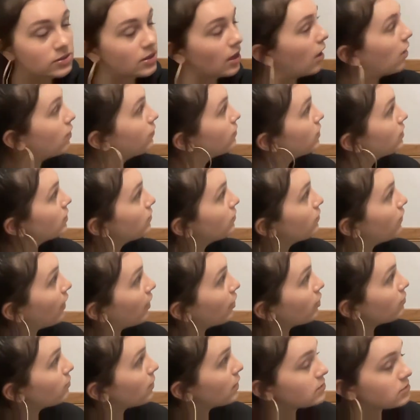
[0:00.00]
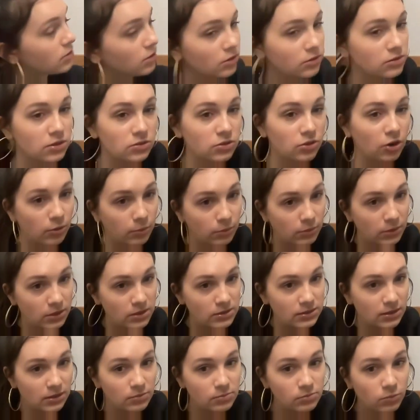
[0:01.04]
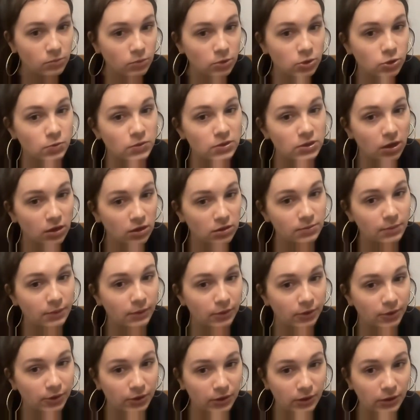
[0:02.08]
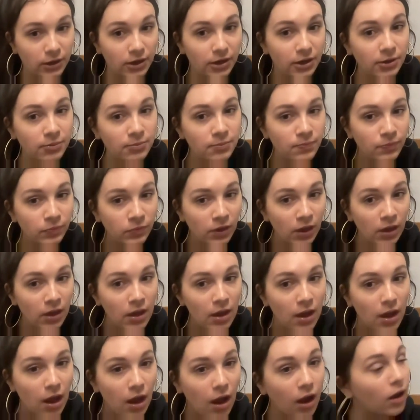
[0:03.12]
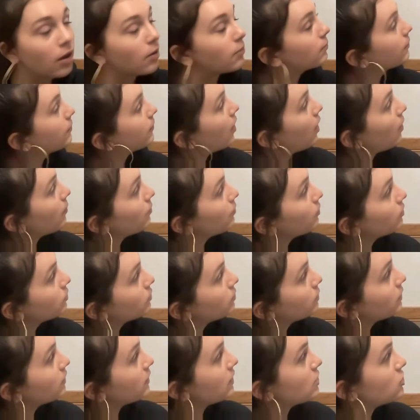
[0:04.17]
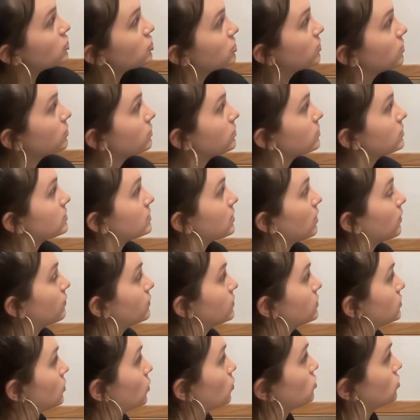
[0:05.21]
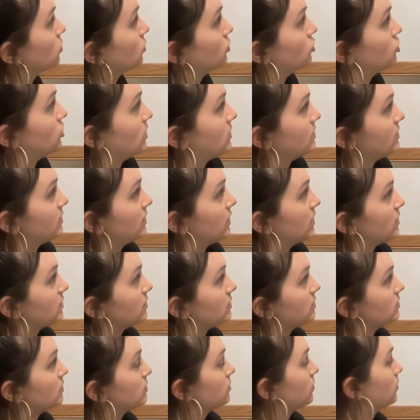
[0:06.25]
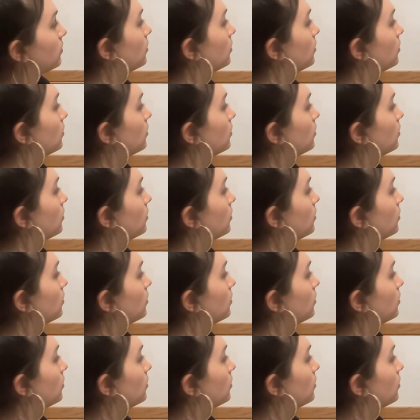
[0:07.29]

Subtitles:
of environmental determinism, which we talked about earlier, coupled with issues of social justice.